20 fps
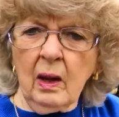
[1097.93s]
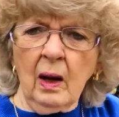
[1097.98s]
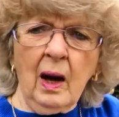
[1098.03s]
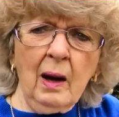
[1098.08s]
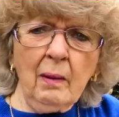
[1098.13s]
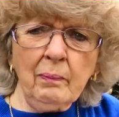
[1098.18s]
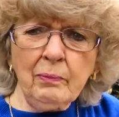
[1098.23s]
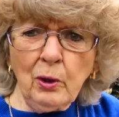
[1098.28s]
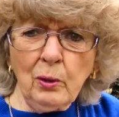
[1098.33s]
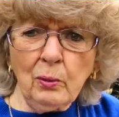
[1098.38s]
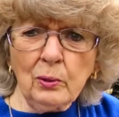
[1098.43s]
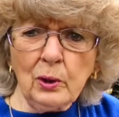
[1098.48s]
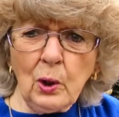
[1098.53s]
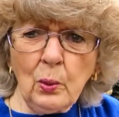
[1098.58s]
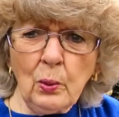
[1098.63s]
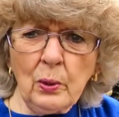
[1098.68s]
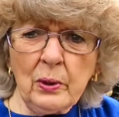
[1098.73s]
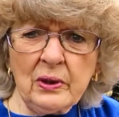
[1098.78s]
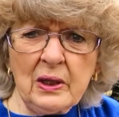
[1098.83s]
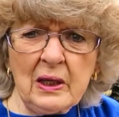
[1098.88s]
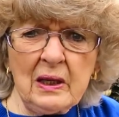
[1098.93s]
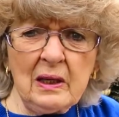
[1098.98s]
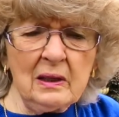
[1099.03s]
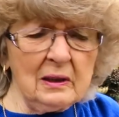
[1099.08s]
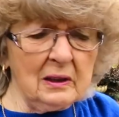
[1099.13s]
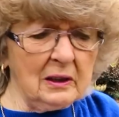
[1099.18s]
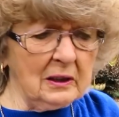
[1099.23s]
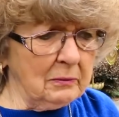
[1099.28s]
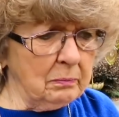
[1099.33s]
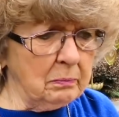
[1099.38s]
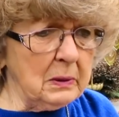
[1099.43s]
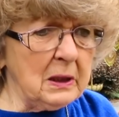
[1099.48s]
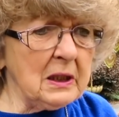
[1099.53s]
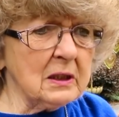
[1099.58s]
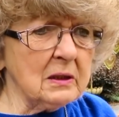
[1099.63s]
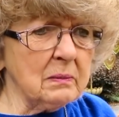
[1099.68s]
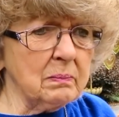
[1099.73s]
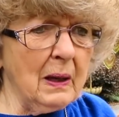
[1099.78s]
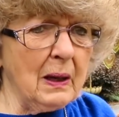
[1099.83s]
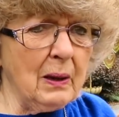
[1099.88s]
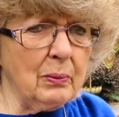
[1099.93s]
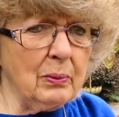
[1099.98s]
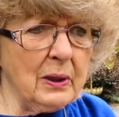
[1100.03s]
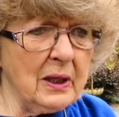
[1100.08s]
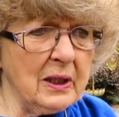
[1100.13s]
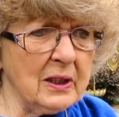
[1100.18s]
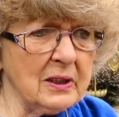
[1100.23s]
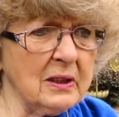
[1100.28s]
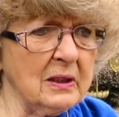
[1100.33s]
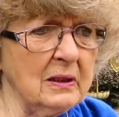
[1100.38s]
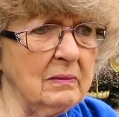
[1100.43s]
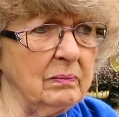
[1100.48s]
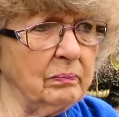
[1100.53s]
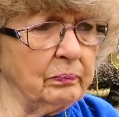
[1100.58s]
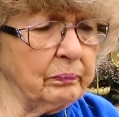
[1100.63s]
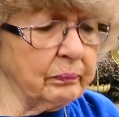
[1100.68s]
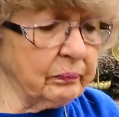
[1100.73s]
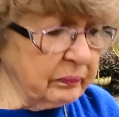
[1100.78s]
I'm going to go in there and mix my resin